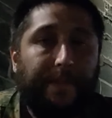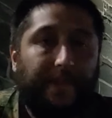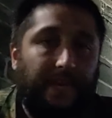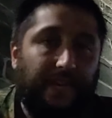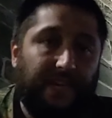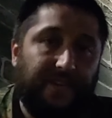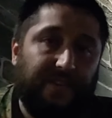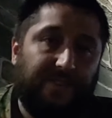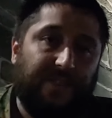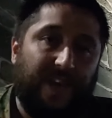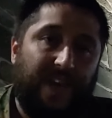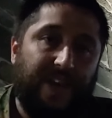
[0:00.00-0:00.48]

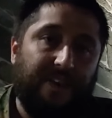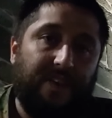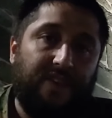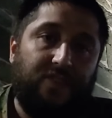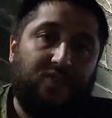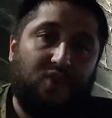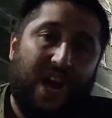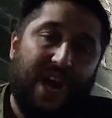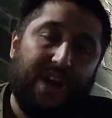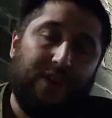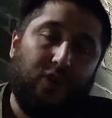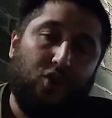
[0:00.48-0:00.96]
and decided to
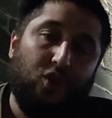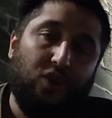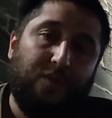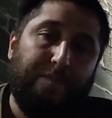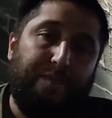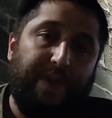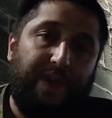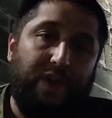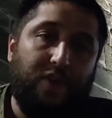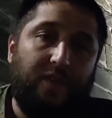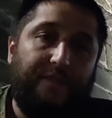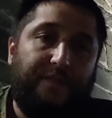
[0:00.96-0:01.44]
try to look
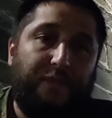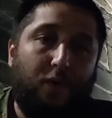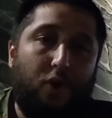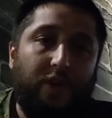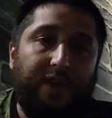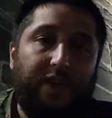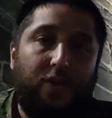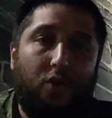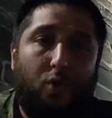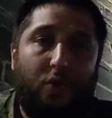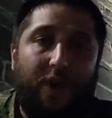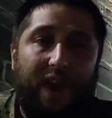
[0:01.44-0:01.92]
beautiful
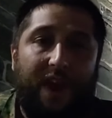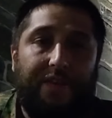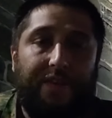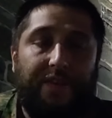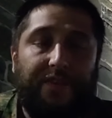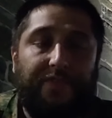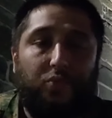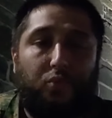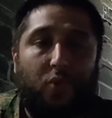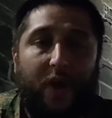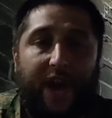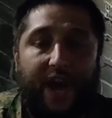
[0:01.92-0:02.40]
in
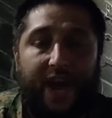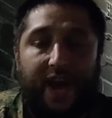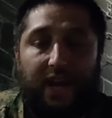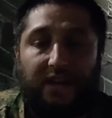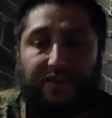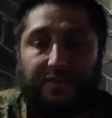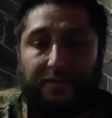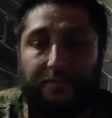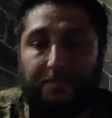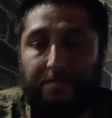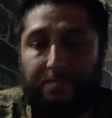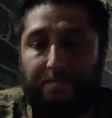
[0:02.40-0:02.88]
horrendous
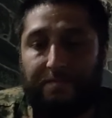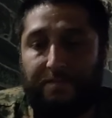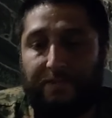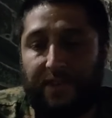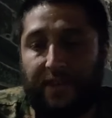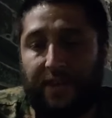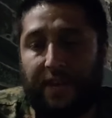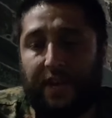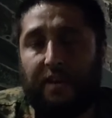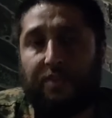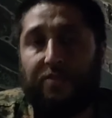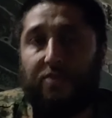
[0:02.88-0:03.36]
ways,
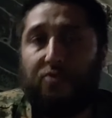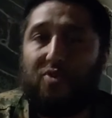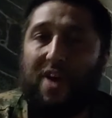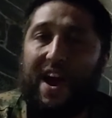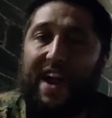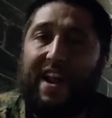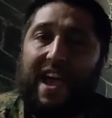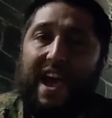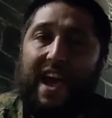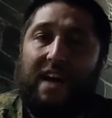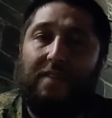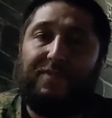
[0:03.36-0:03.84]
to try
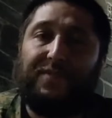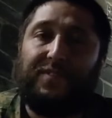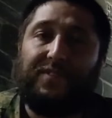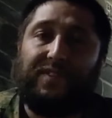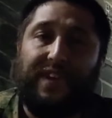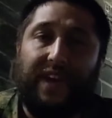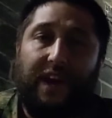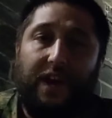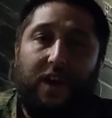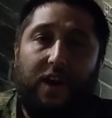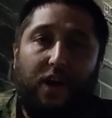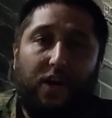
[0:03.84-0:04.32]
to have
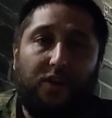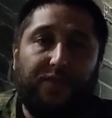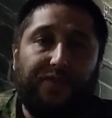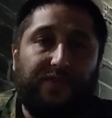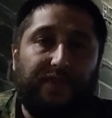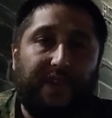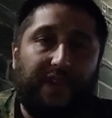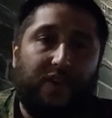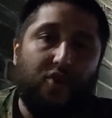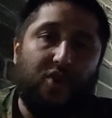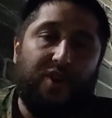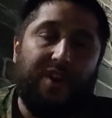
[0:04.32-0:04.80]
skills
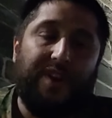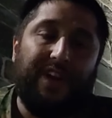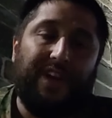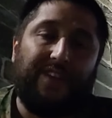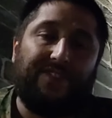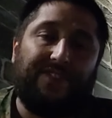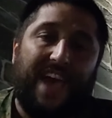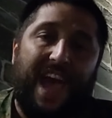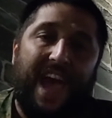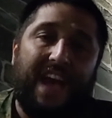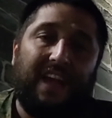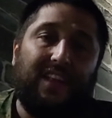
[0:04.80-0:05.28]
they couldn't
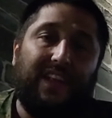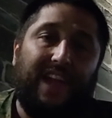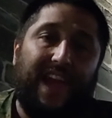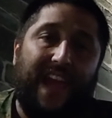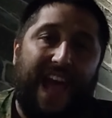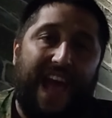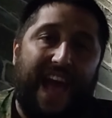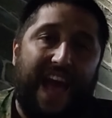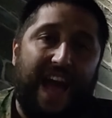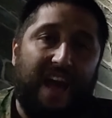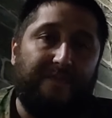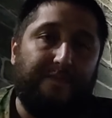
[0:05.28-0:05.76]
exactly
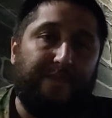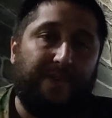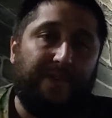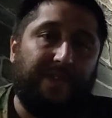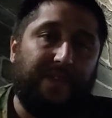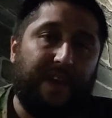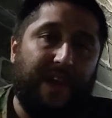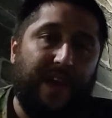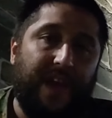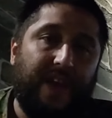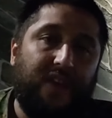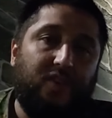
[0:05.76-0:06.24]
have, but
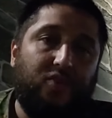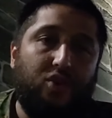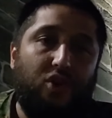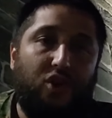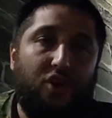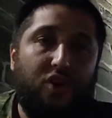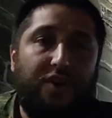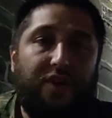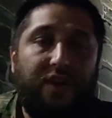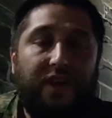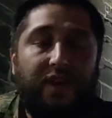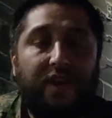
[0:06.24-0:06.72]
they
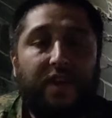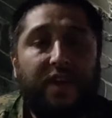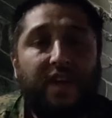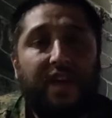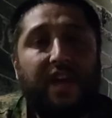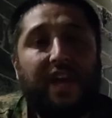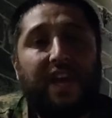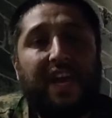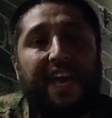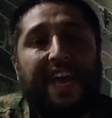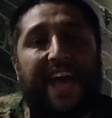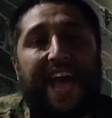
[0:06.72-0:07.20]
could
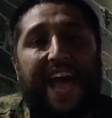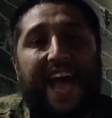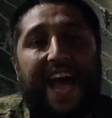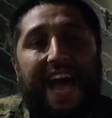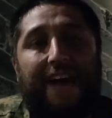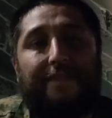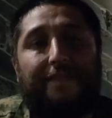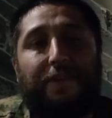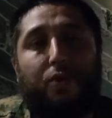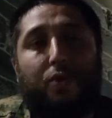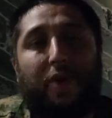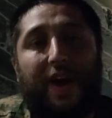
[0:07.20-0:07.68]

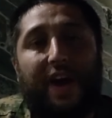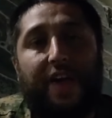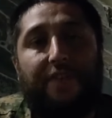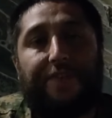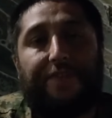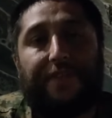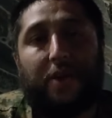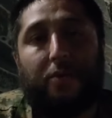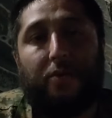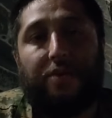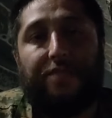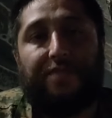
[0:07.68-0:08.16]
have in ways
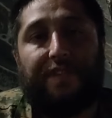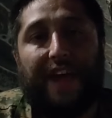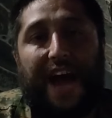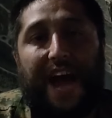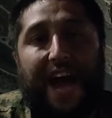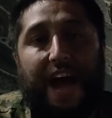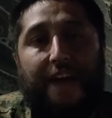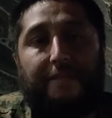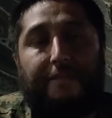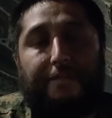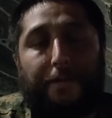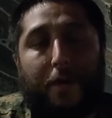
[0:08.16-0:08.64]
they would
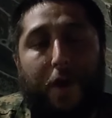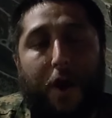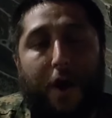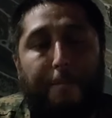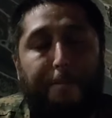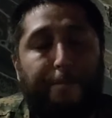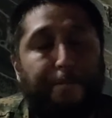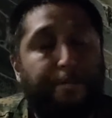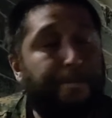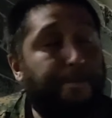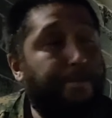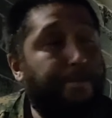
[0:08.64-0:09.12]
die from.